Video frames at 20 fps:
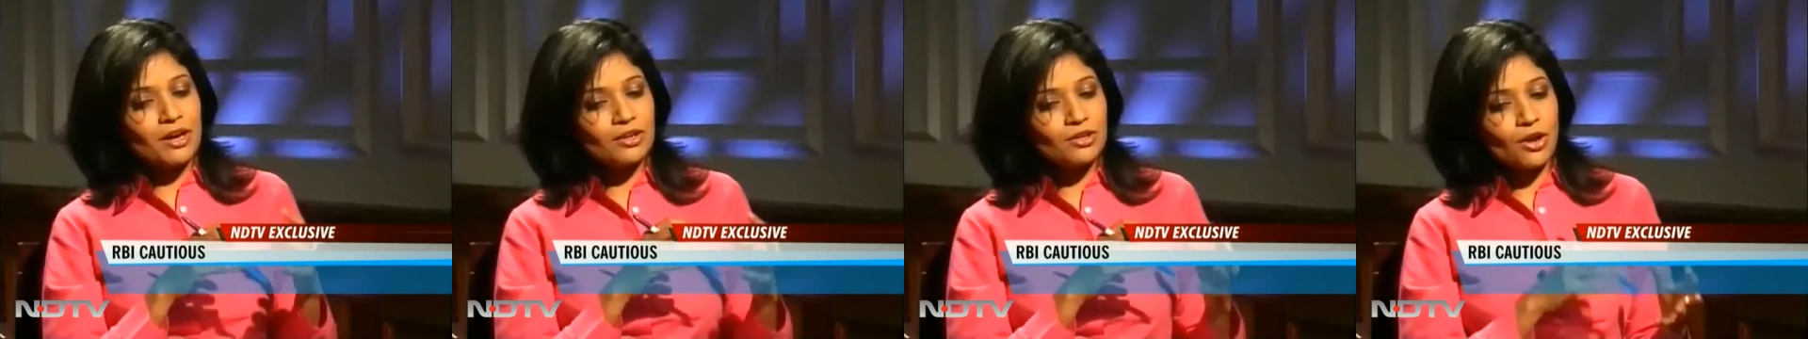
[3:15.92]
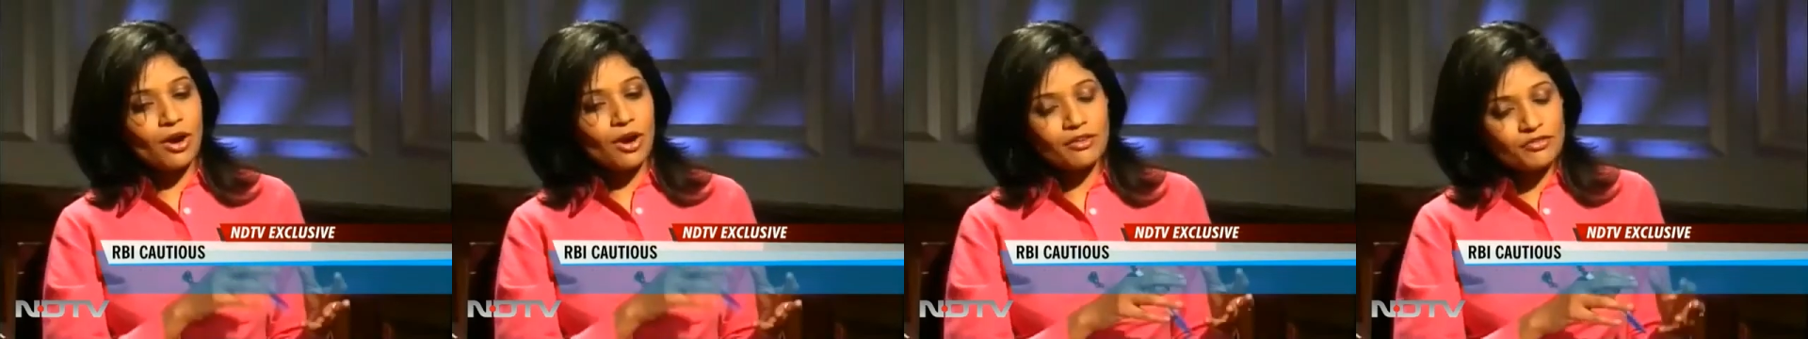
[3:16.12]
a
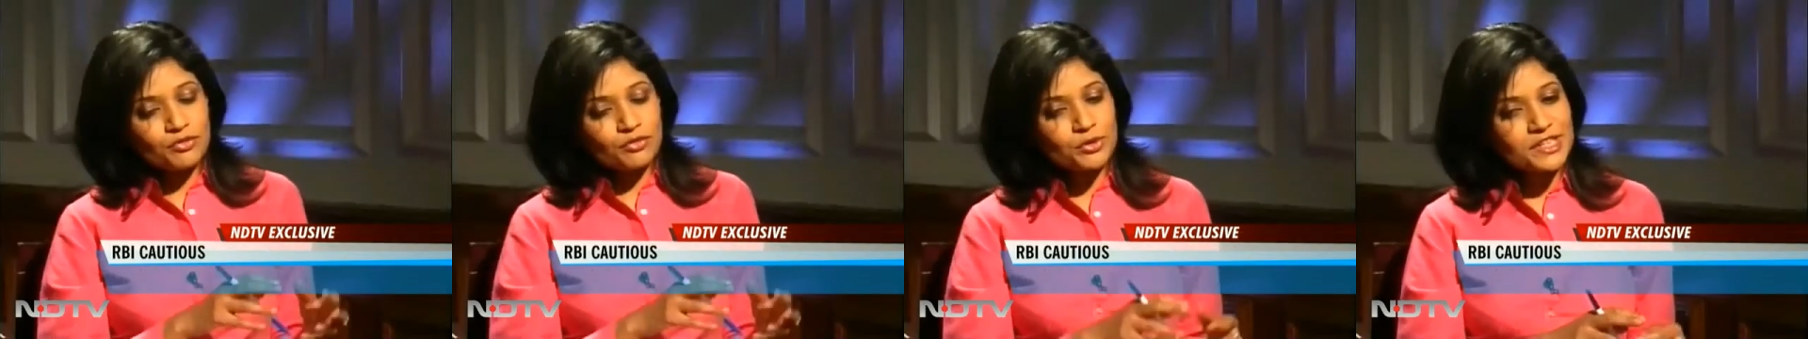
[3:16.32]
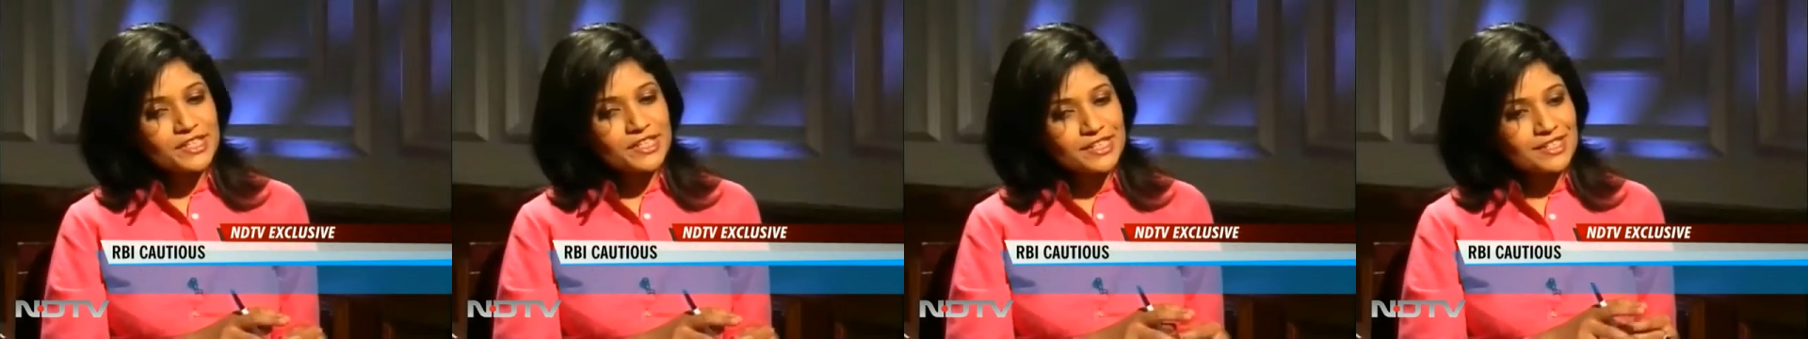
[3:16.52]
lot of
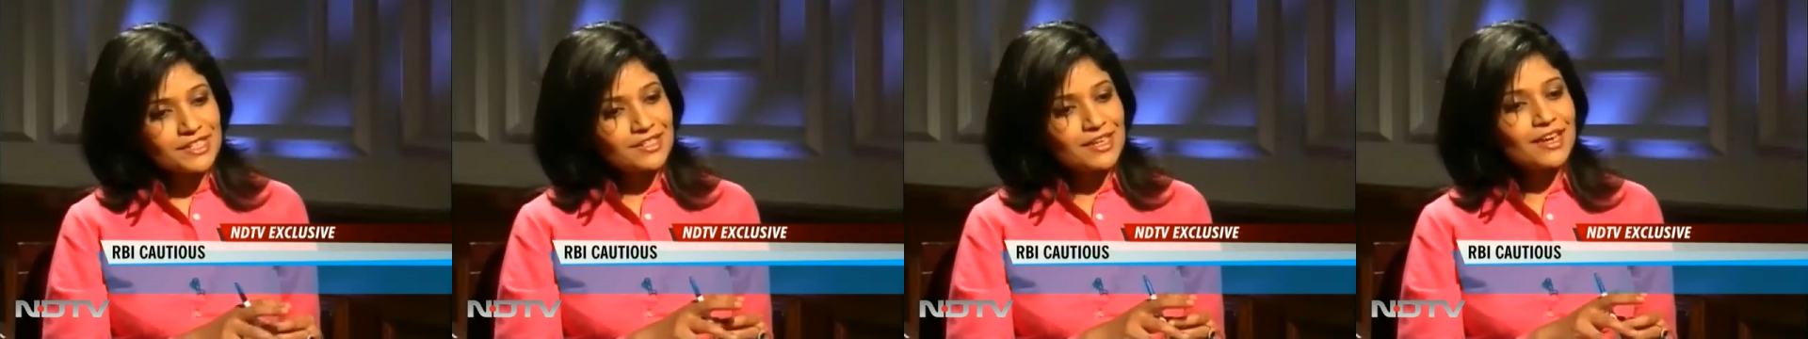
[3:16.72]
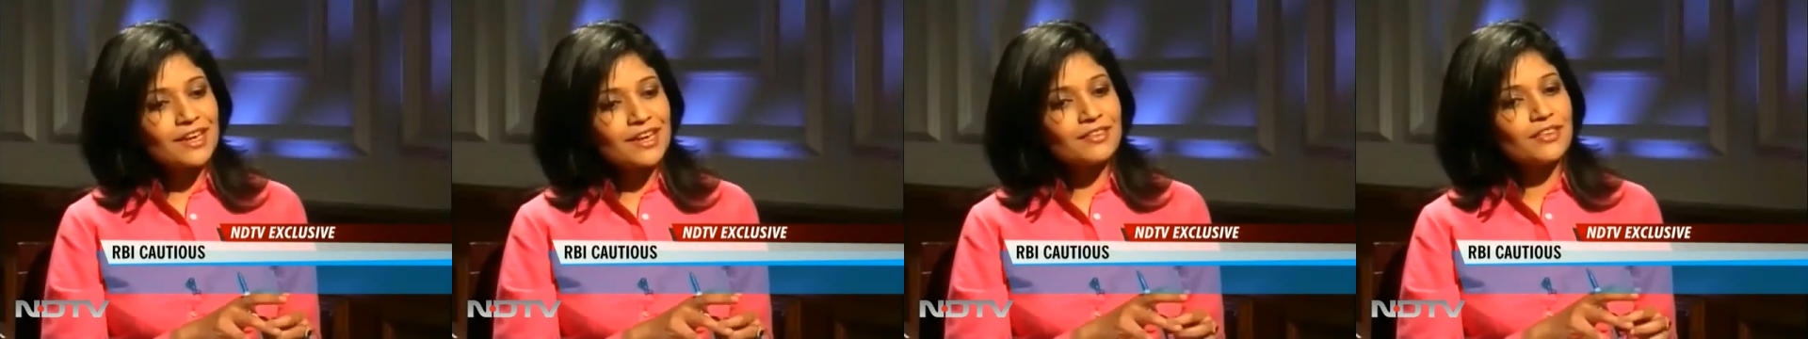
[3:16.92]
critics
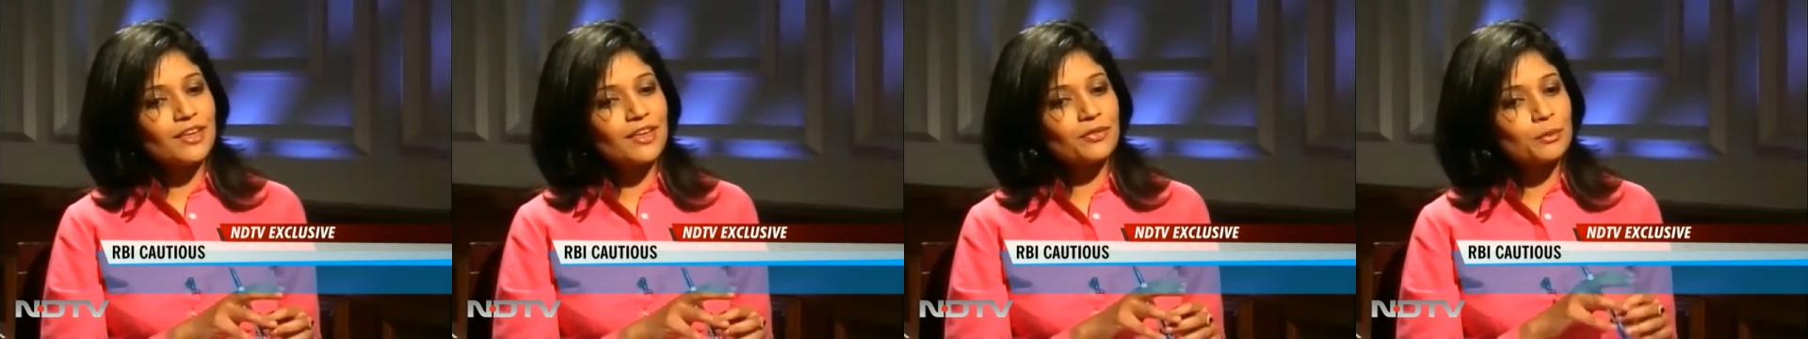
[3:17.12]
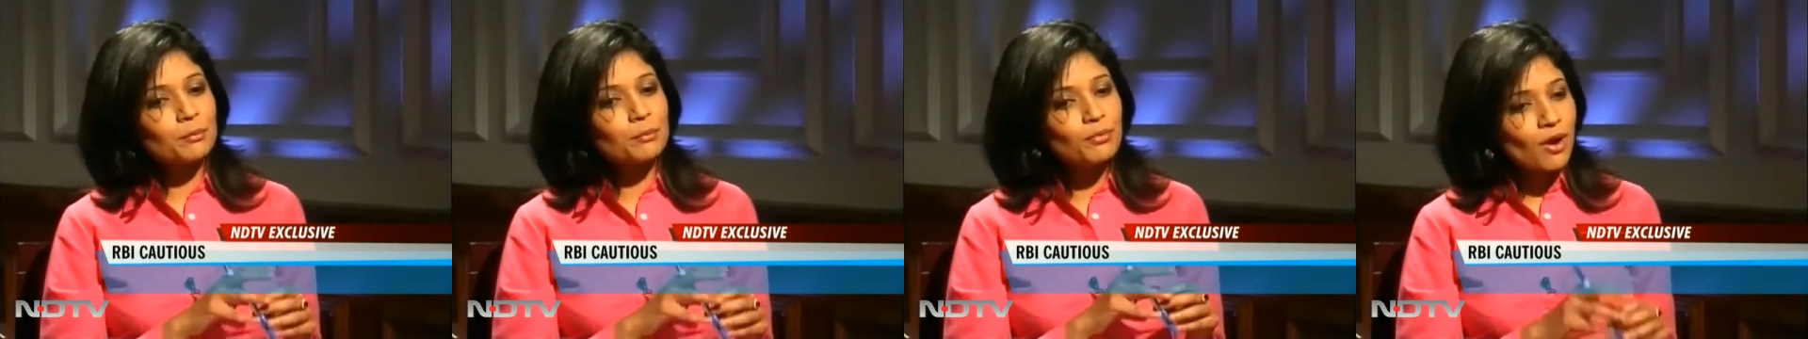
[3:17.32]
say that
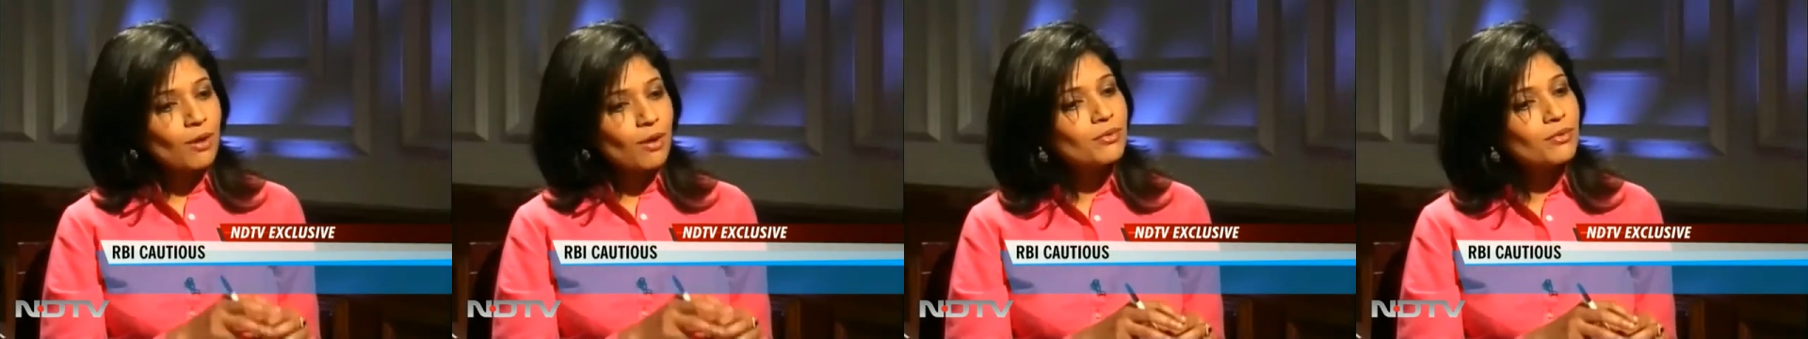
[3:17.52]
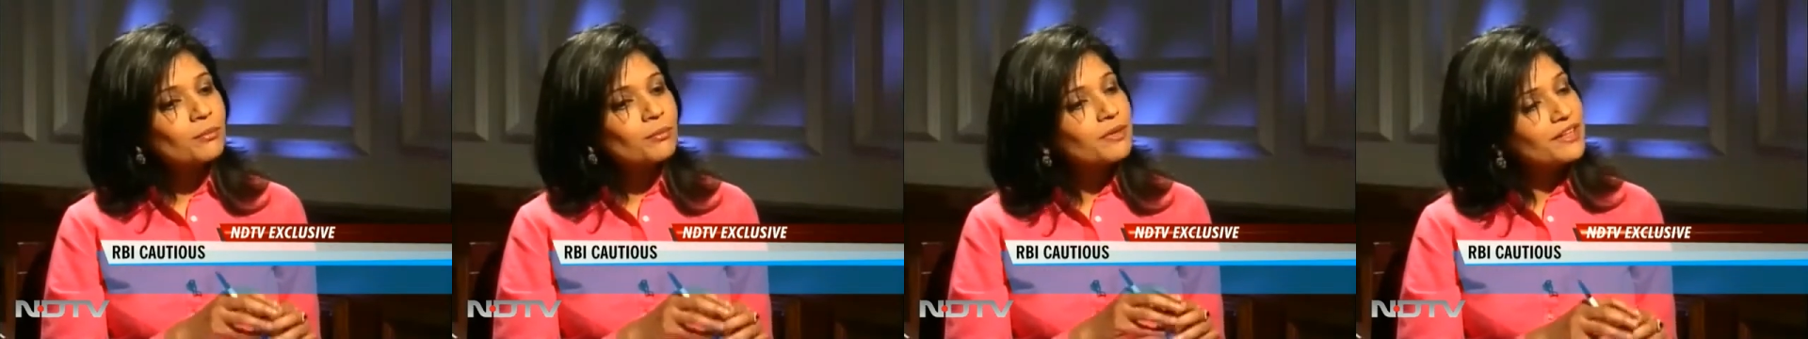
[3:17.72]
the
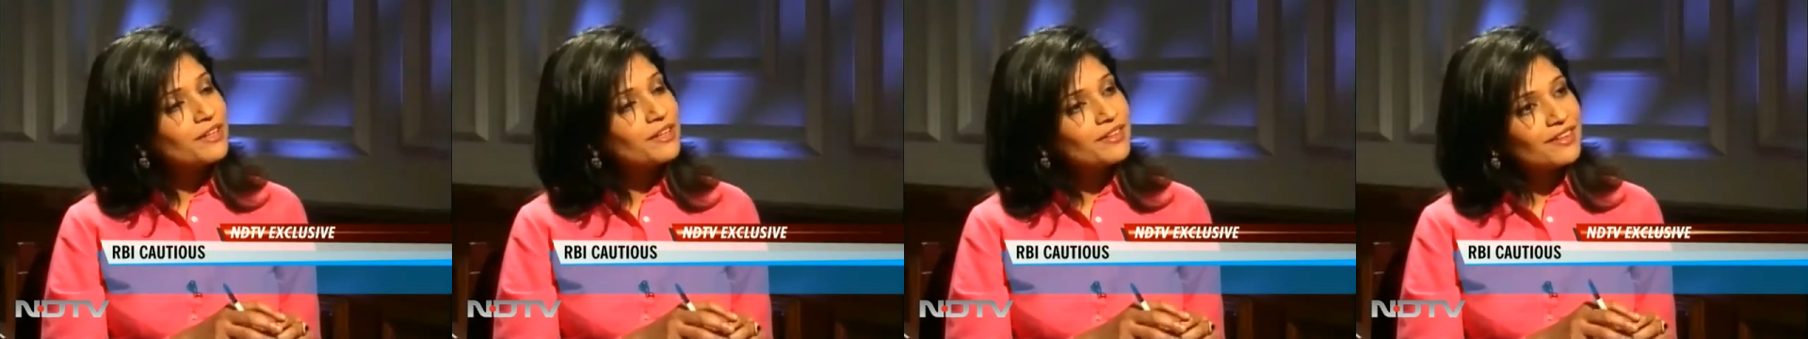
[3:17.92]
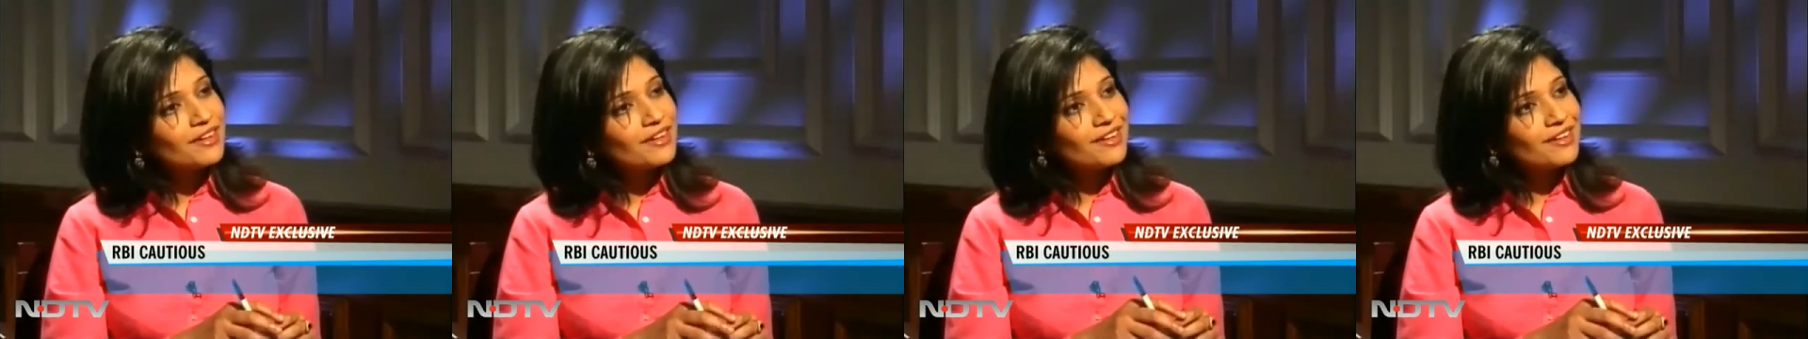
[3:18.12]
problem in
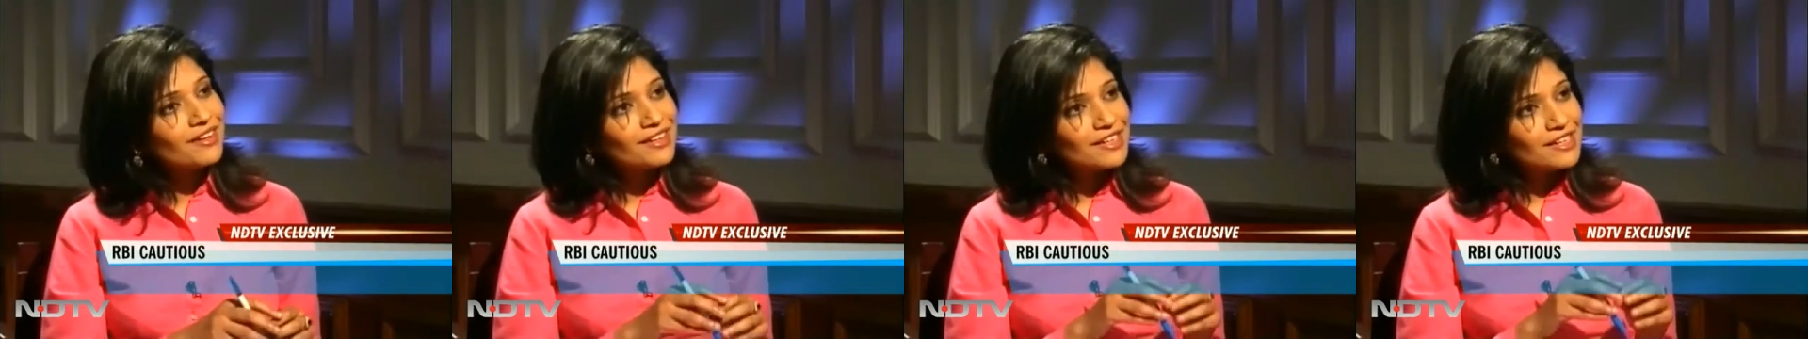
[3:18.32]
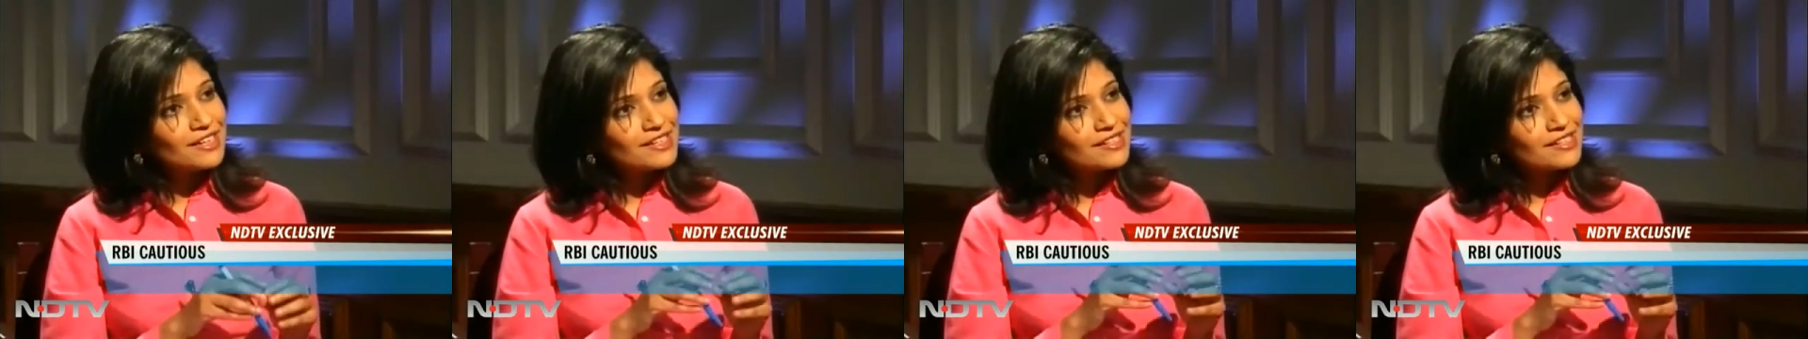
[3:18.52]
India
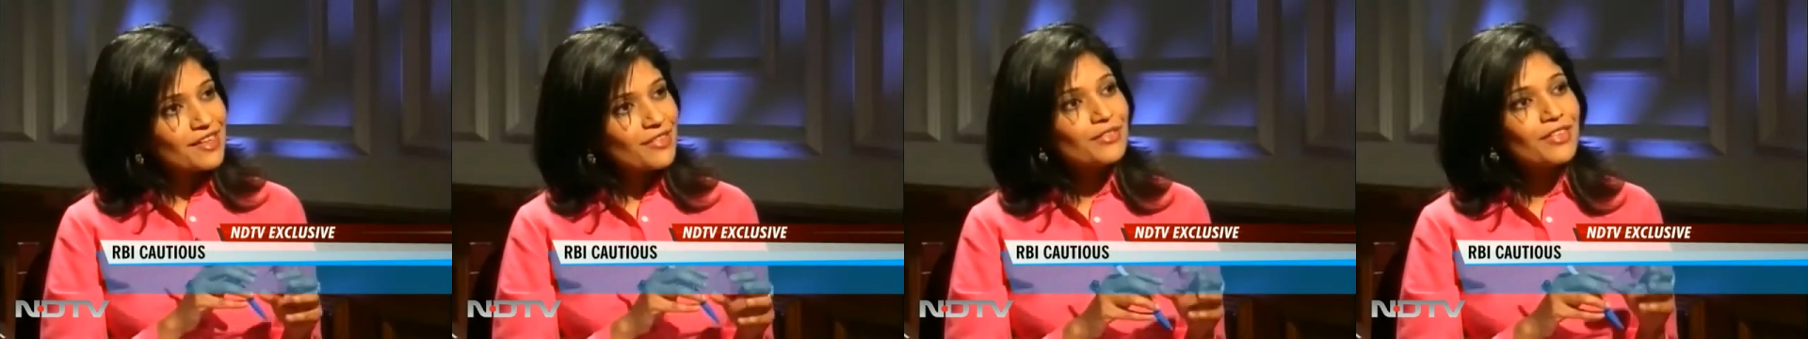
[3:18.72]
is